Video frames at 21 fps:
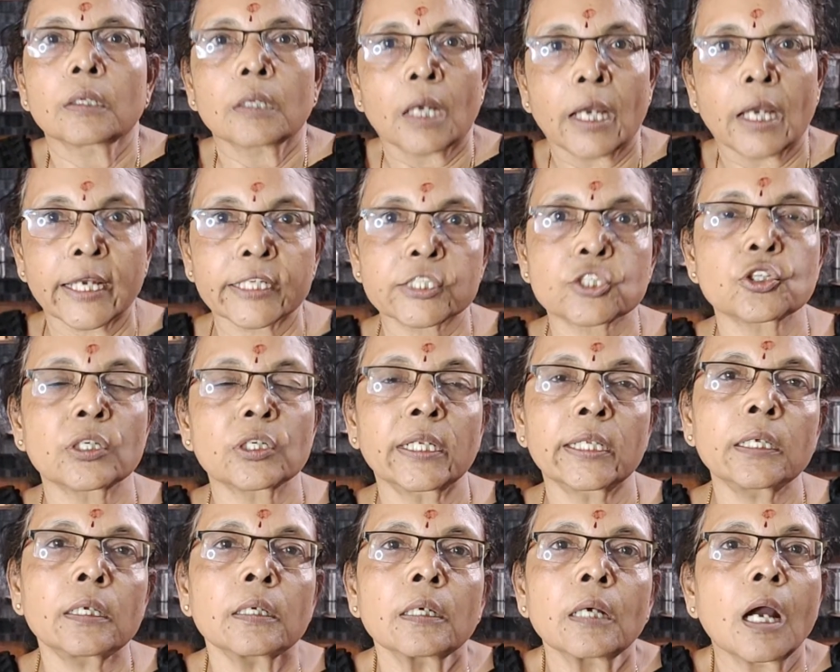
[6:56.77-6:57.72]

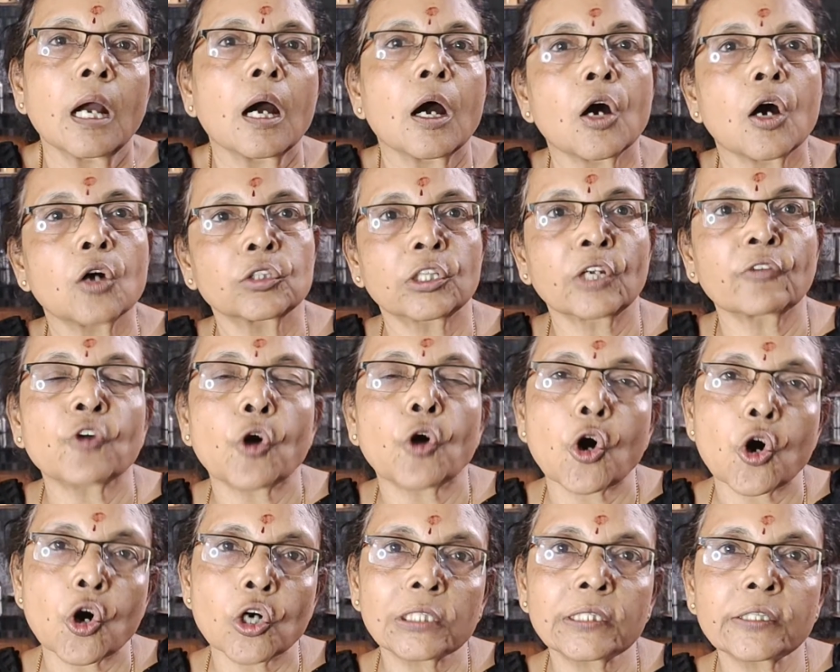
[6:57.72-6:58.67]
Actually, out of
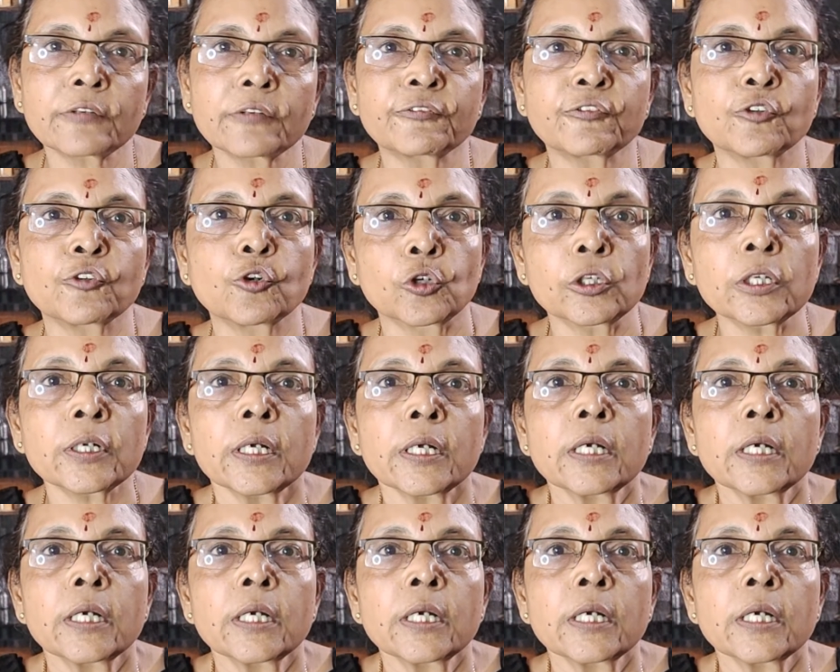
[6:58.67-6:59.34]
all the four,